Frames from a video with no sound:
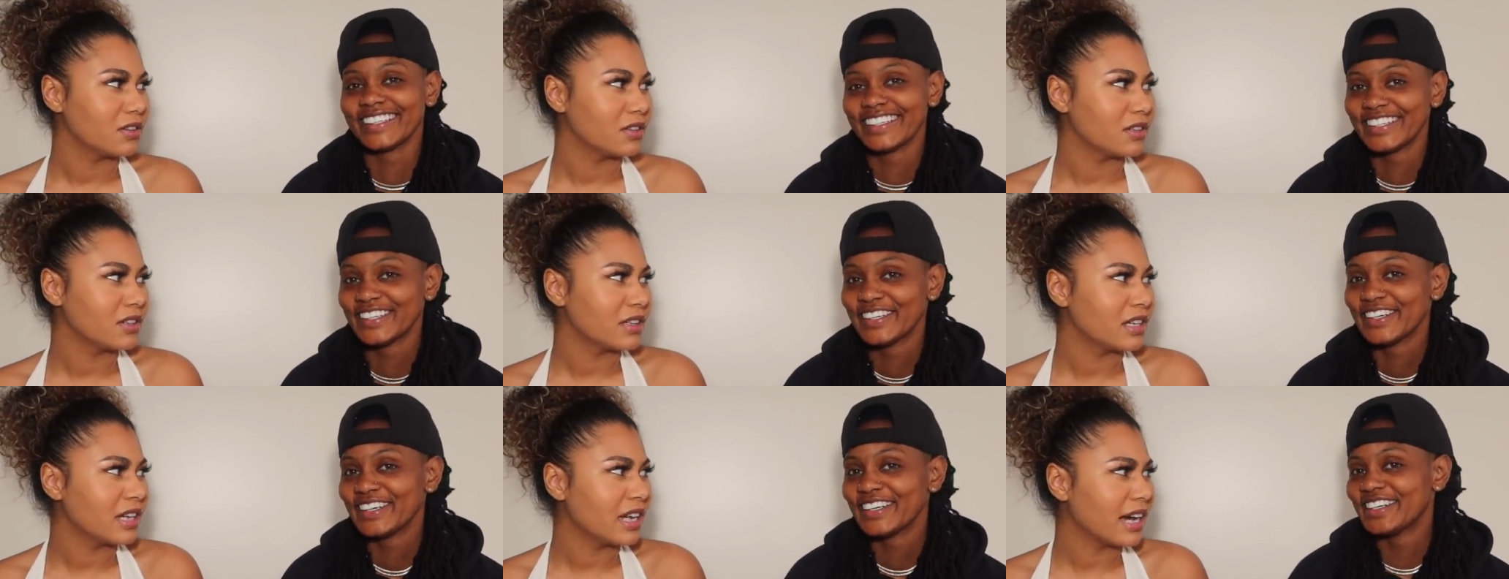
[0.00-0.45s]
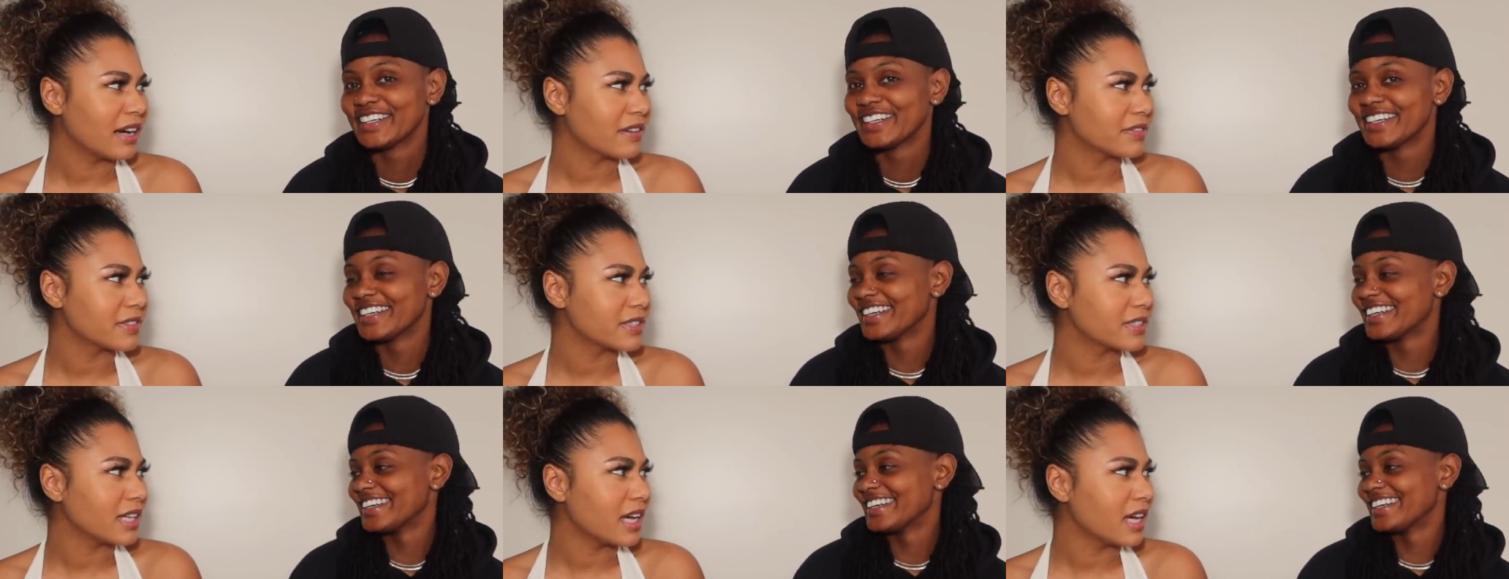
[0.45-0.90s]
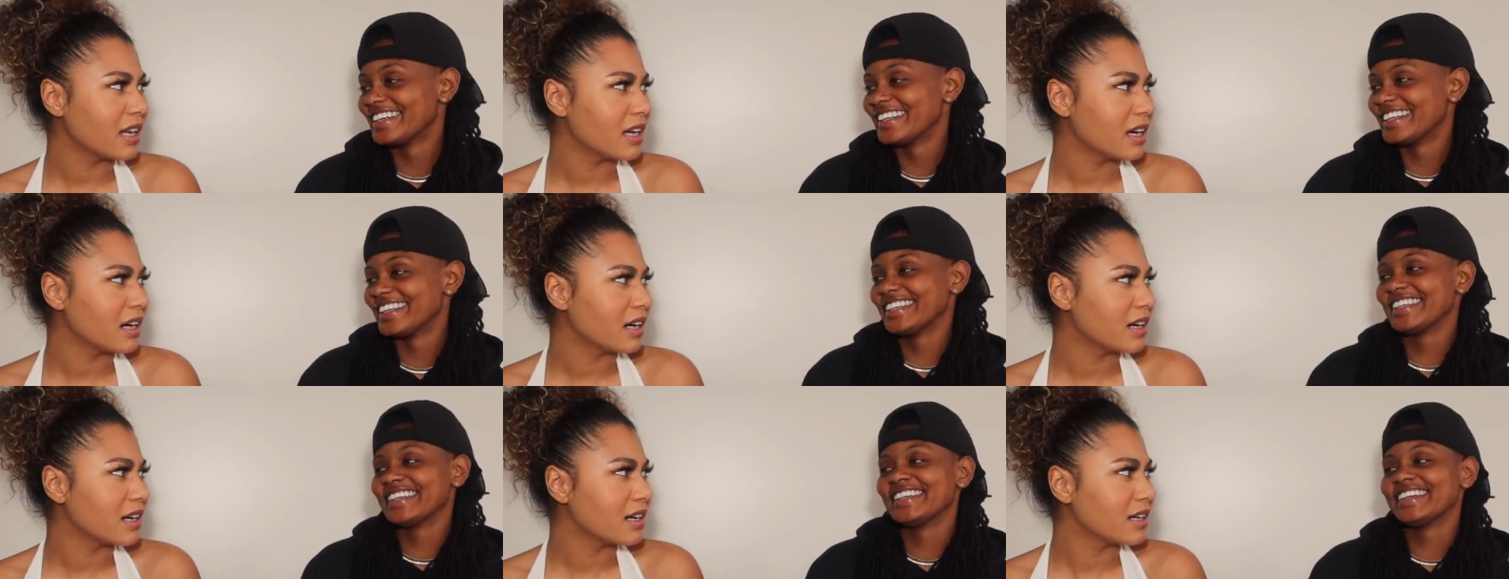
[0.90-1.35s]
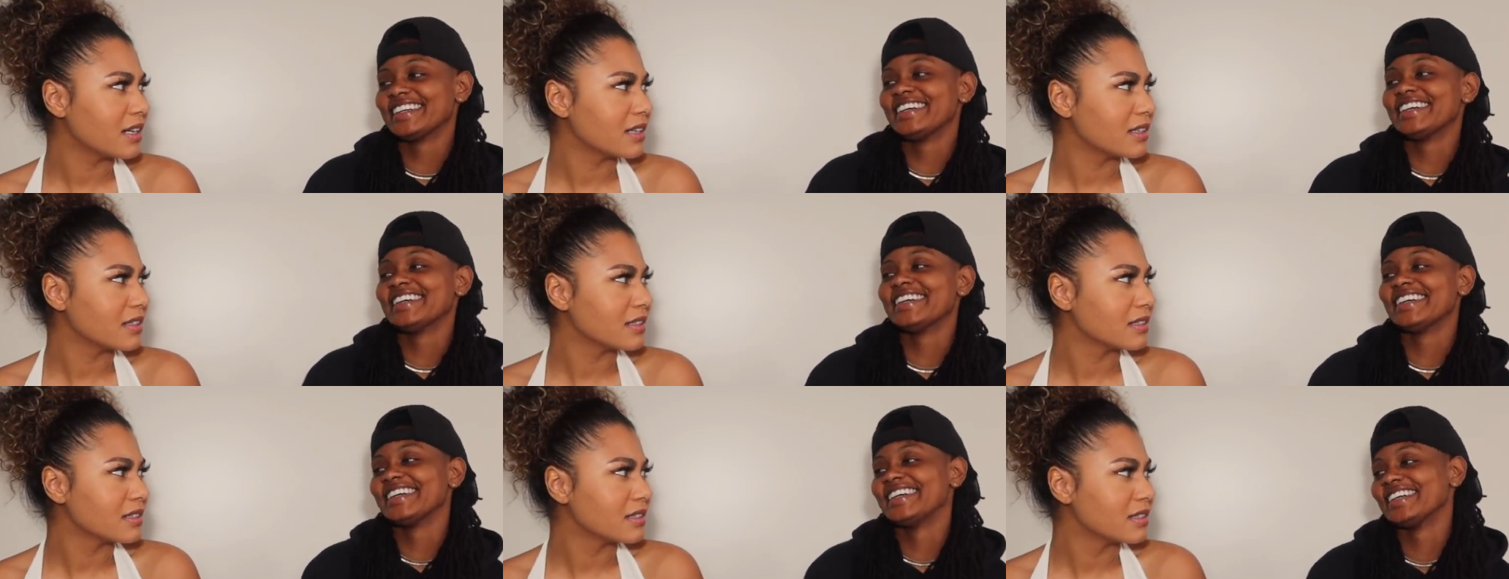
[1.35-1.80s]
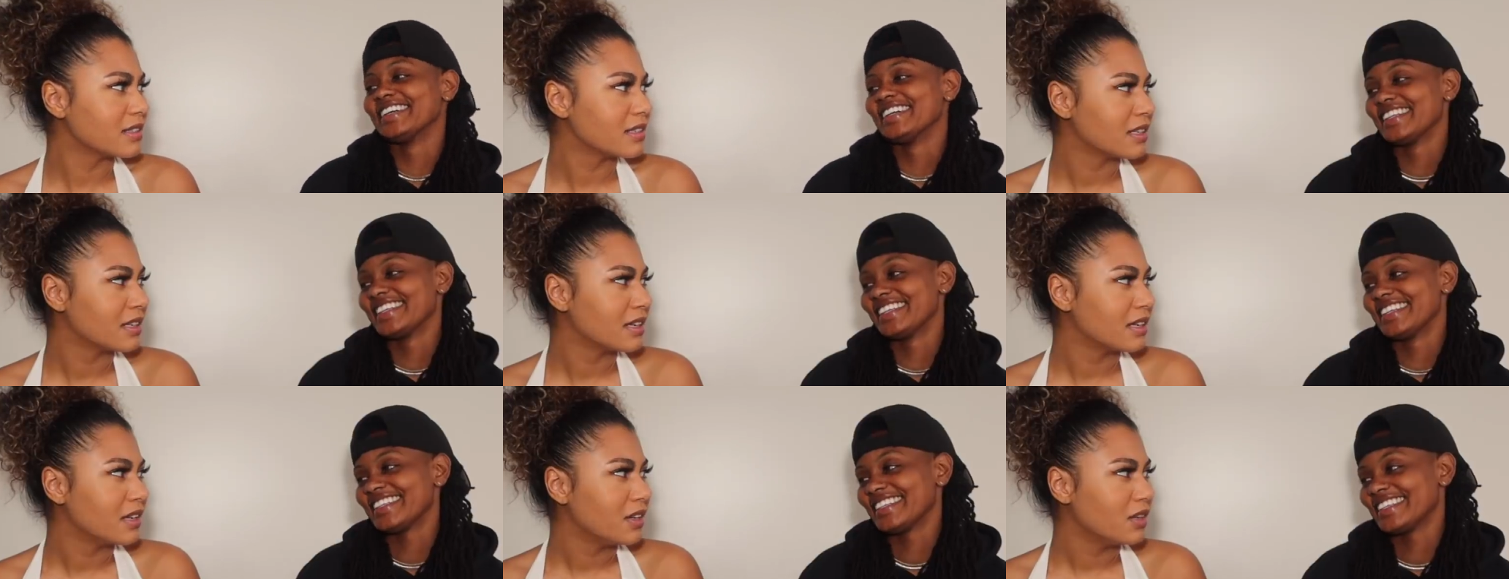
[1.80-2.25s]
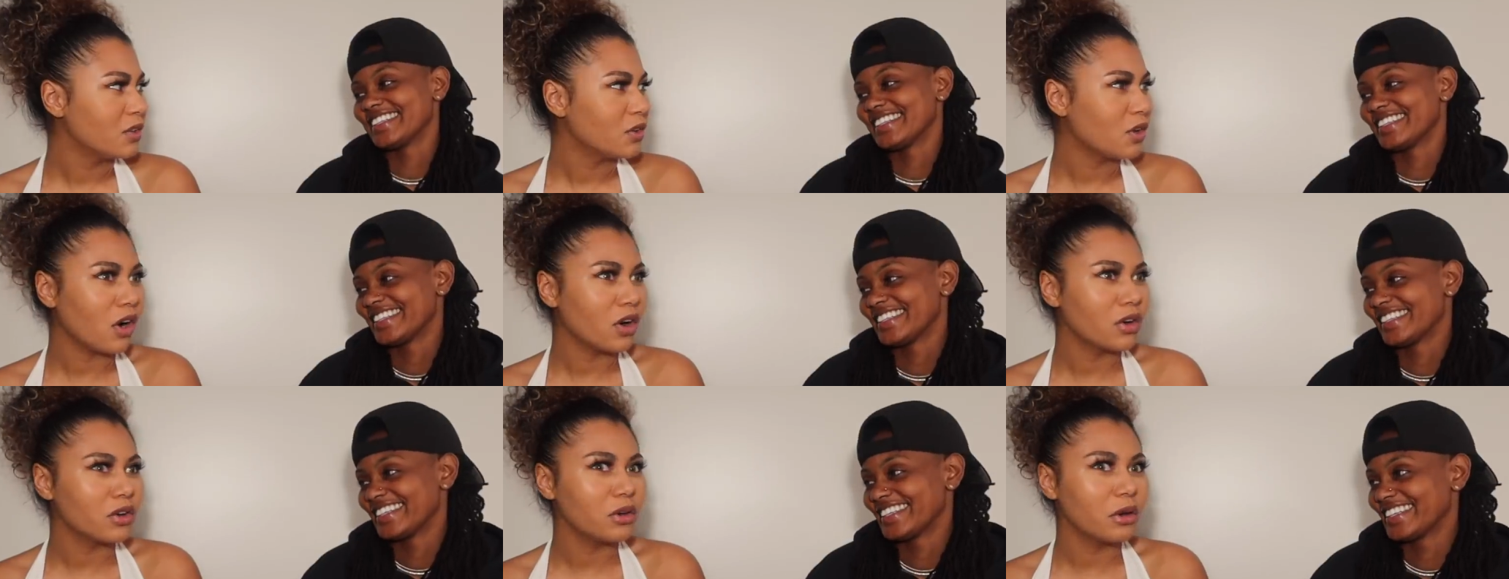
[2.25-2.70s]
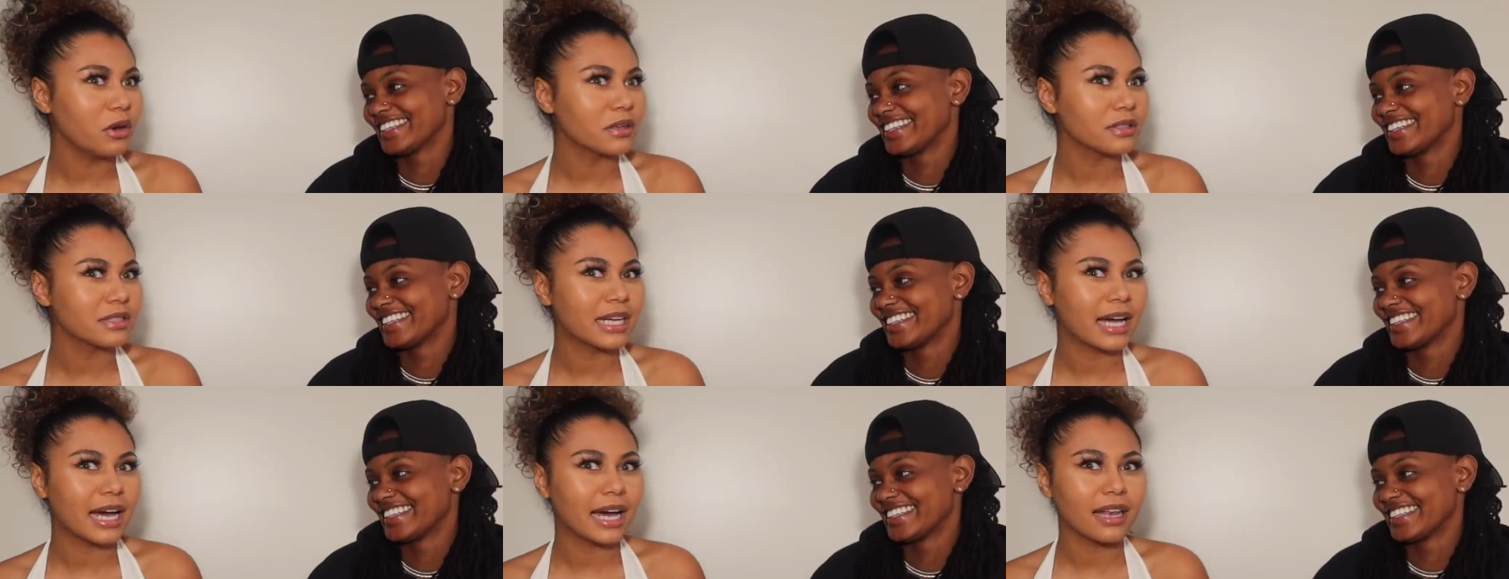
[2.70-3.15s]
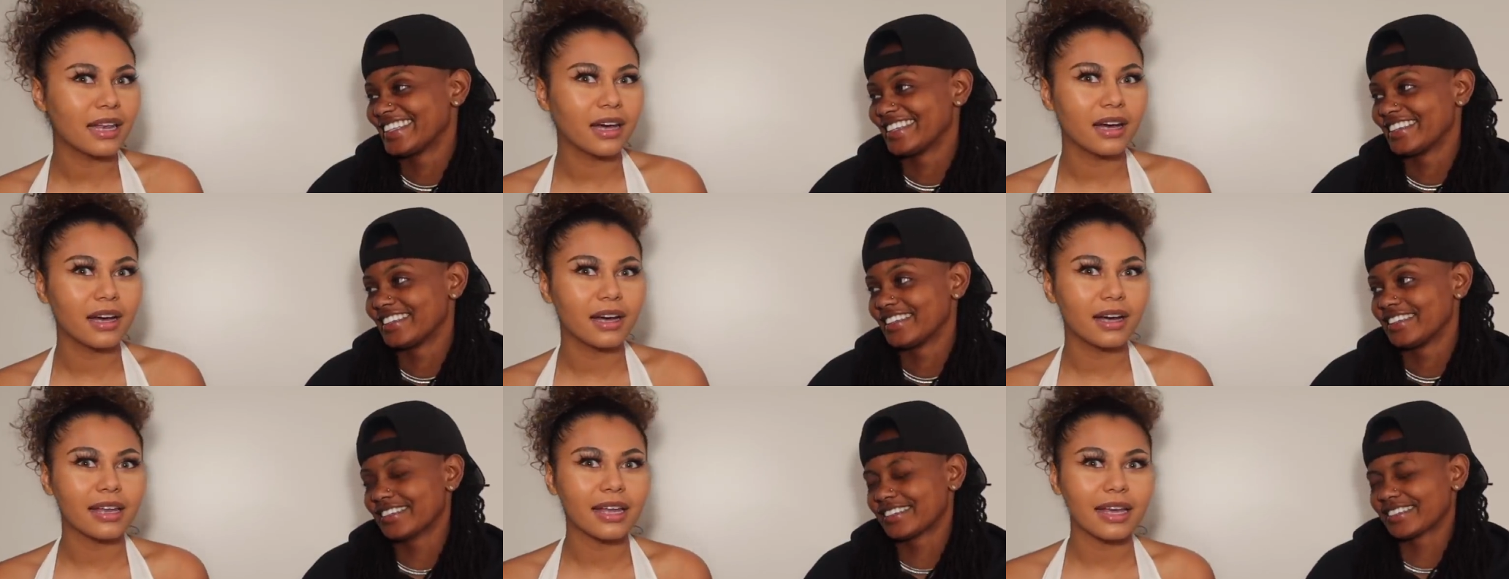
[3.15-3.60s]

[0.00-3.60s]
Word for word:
Speaker 1: You're gonna have to tell her. You can't not tell her.